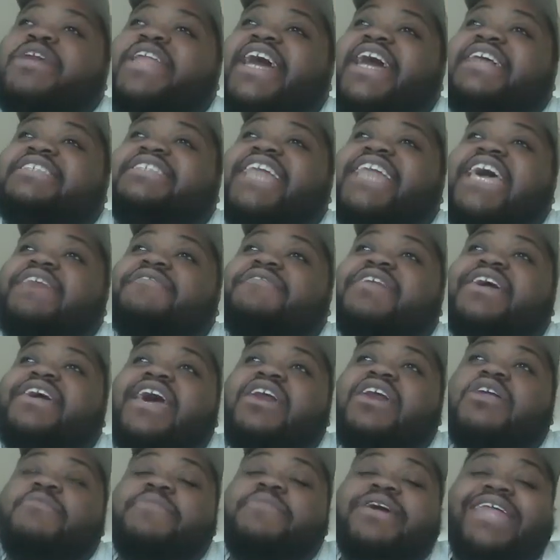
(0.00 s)
has David
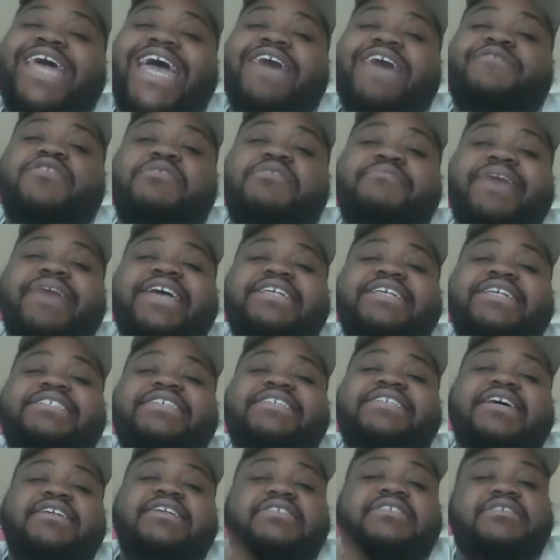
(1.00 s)
Gettleman ever made
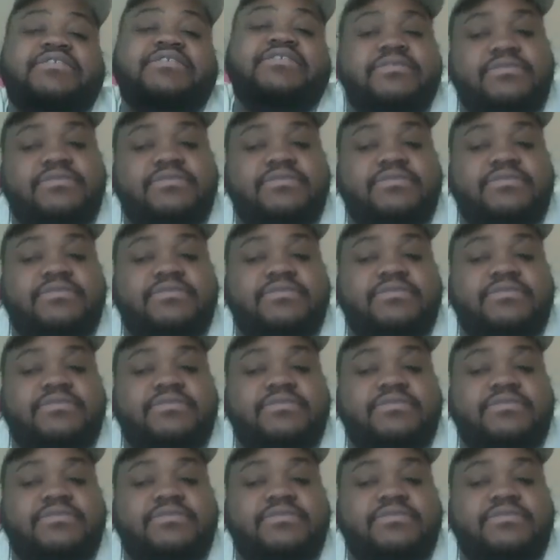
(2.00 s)
sense?